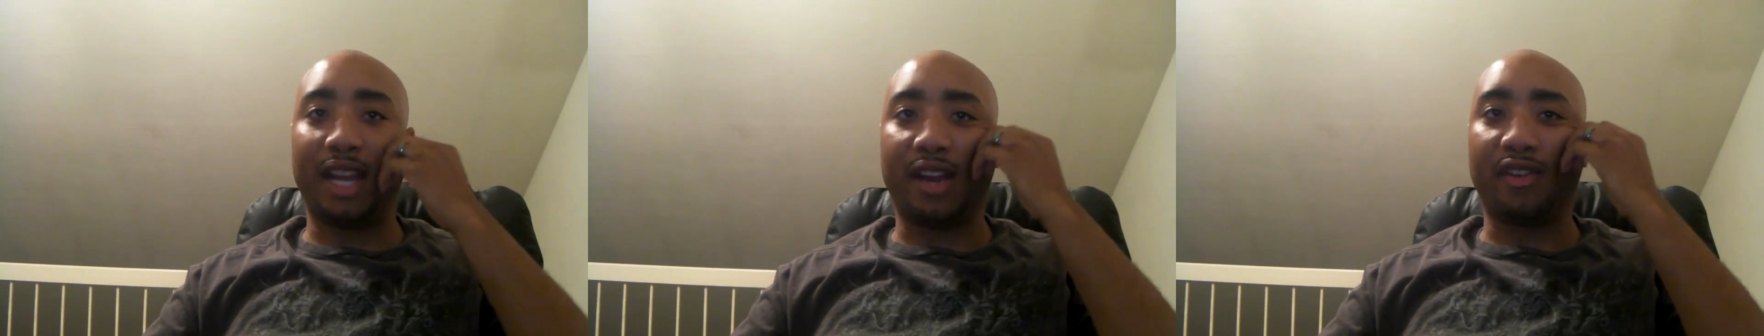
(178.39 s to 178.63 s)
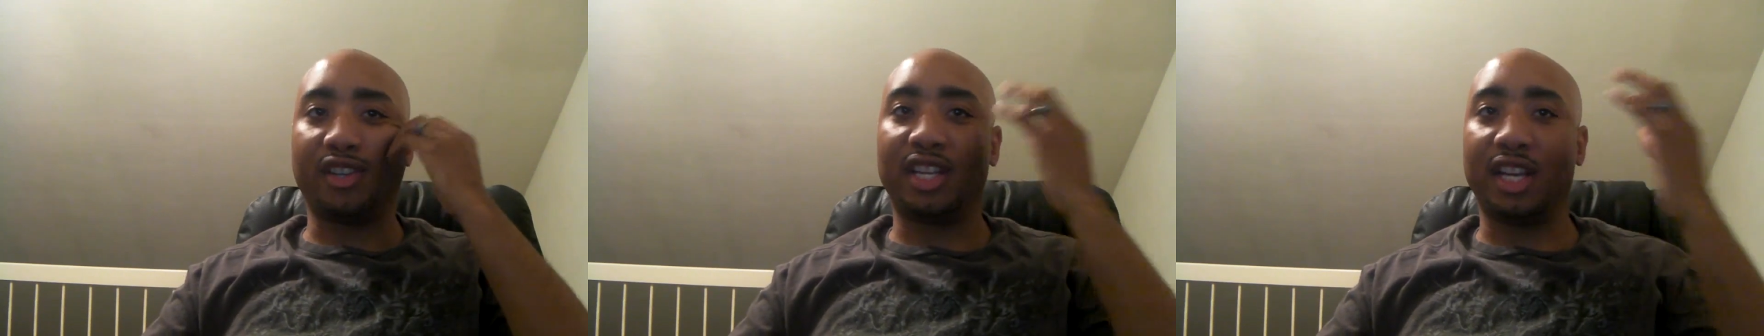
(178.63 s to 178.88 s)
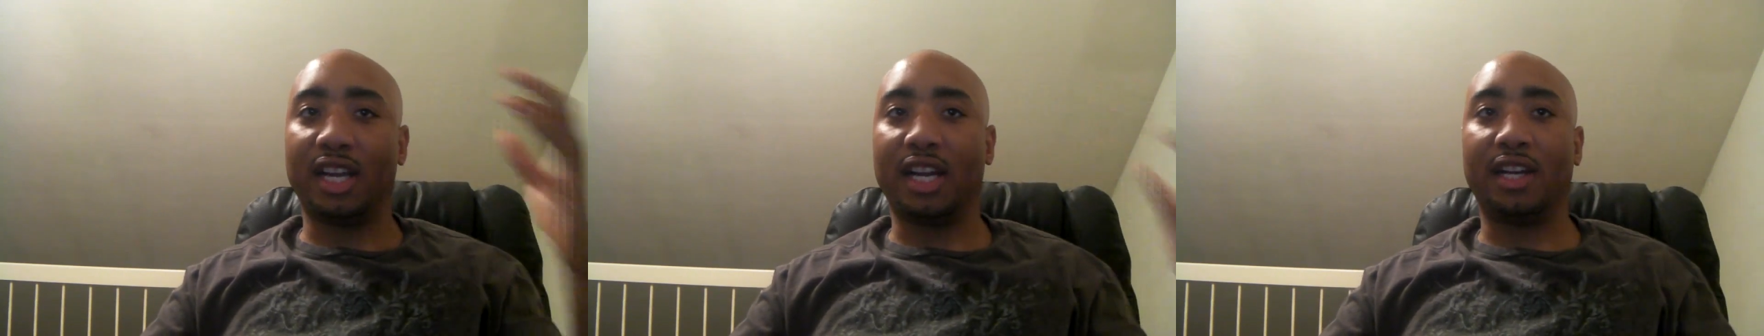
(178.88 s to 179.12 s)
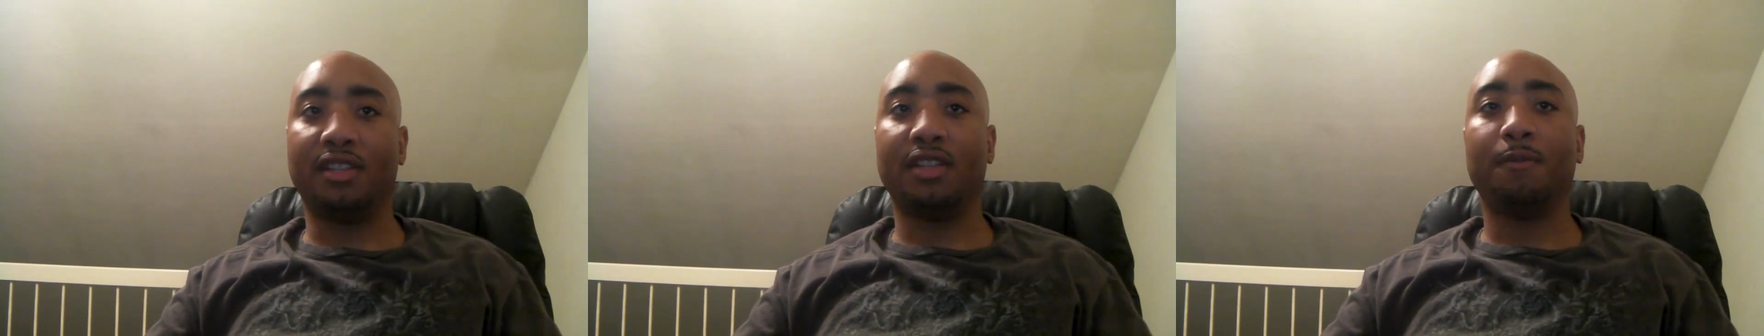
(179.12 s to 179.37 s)
guarantee,
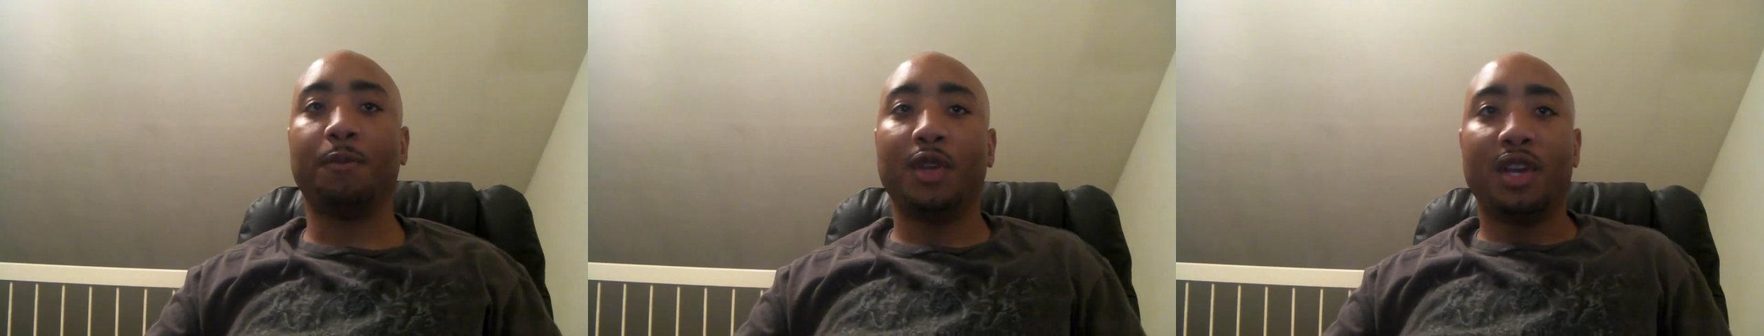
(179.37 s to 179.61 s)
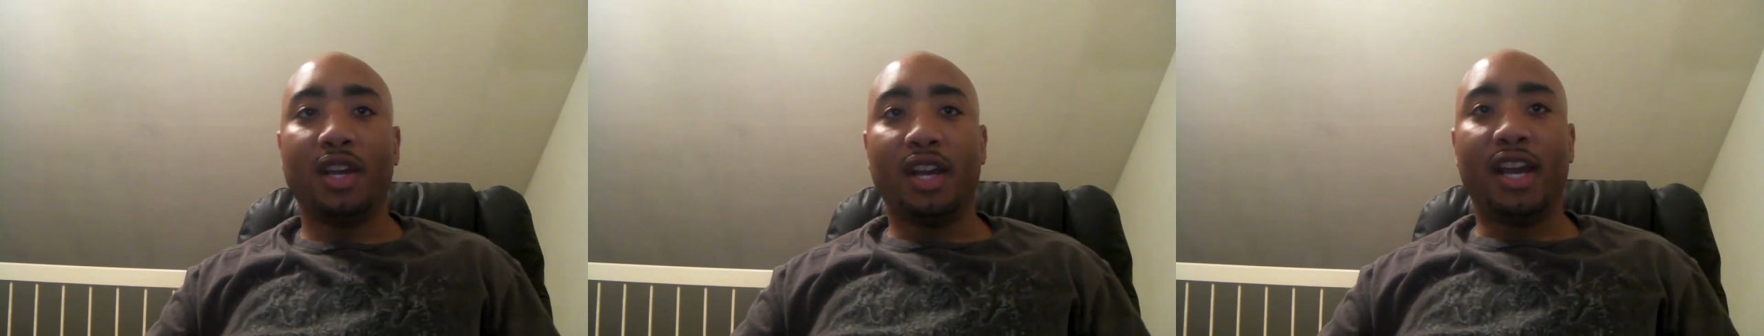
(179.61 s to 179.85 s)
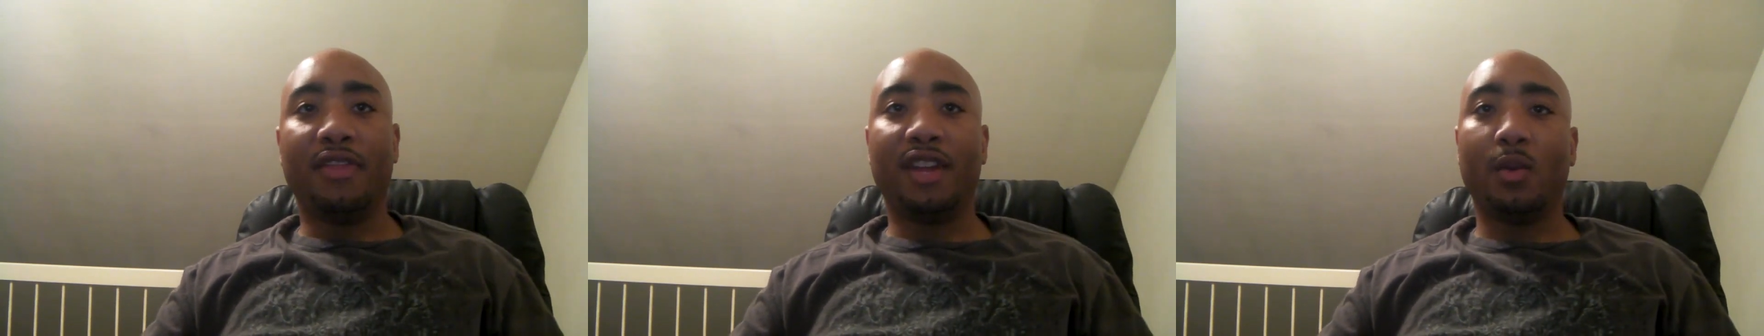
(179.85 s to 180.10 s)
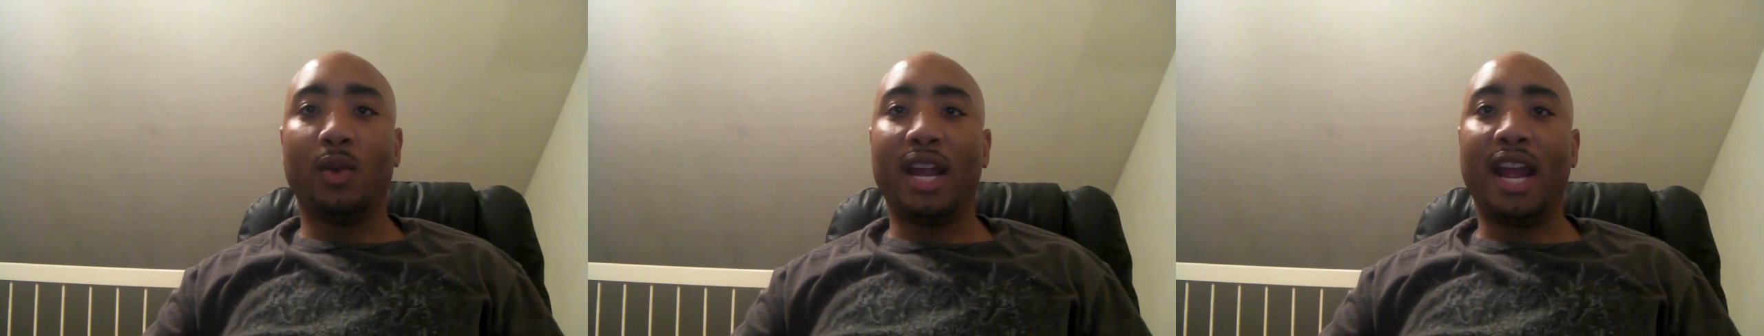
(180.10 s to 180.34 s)
guys. And
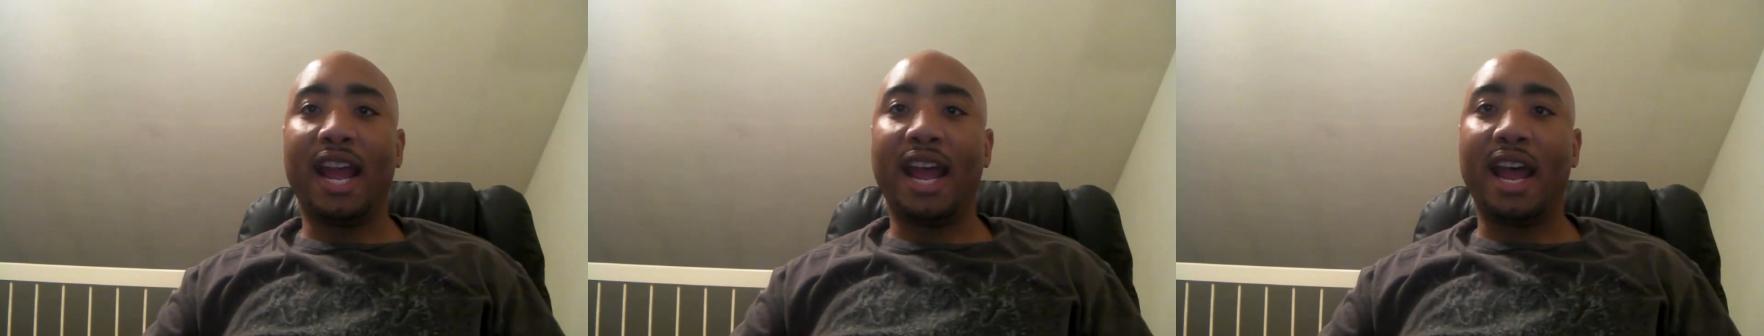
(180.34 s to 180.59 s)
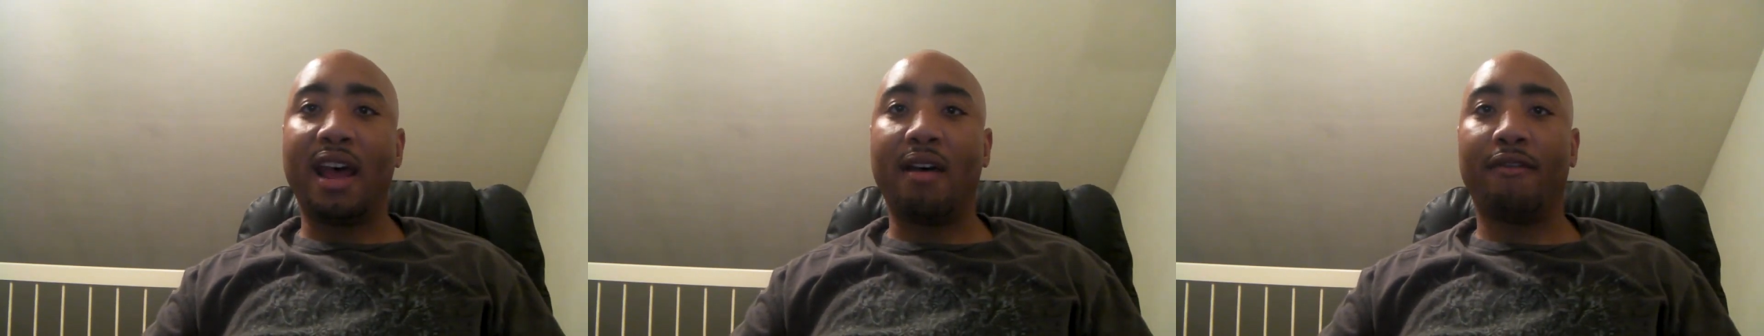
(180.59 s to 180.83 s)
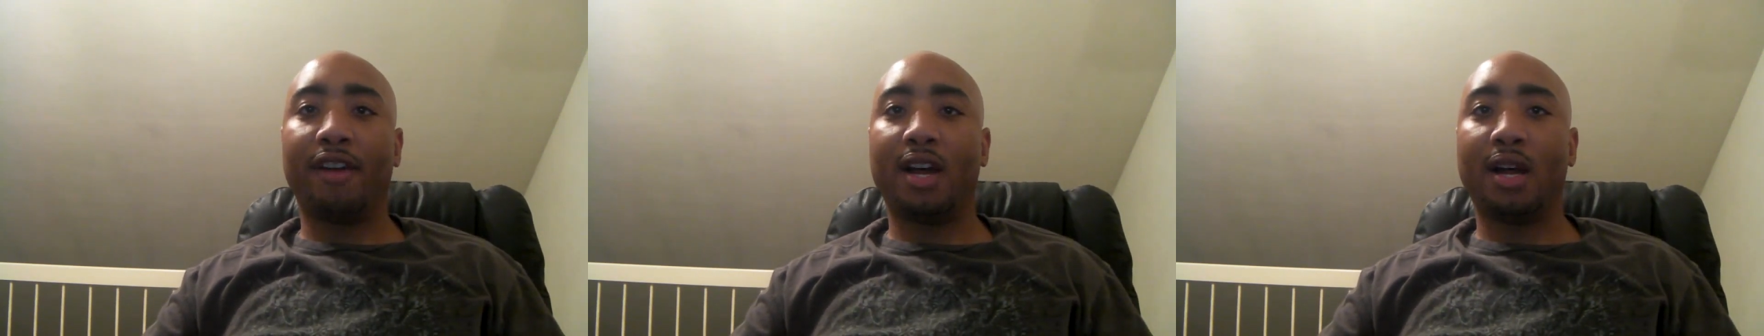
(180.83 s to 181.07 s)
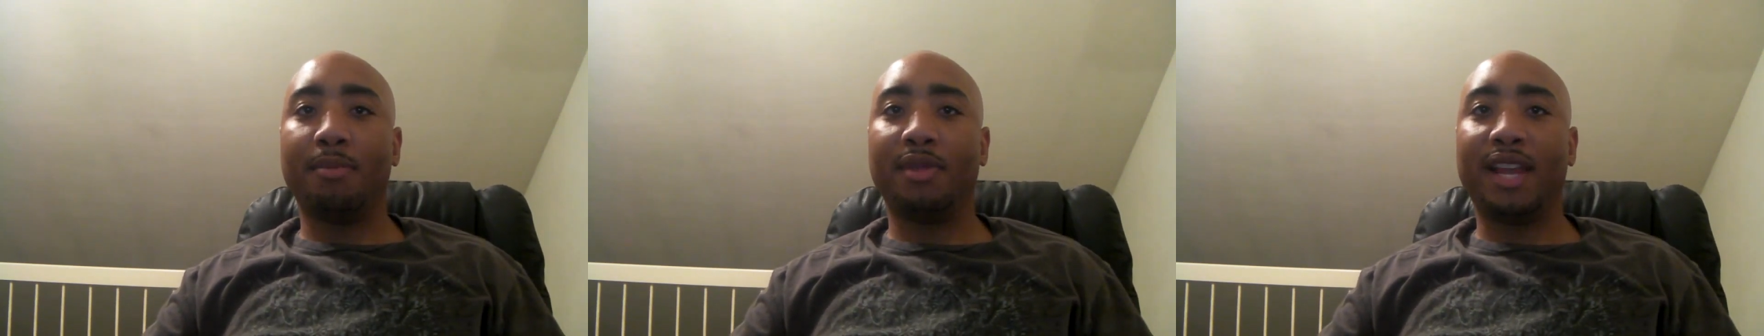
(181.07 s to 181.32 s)
then we have um,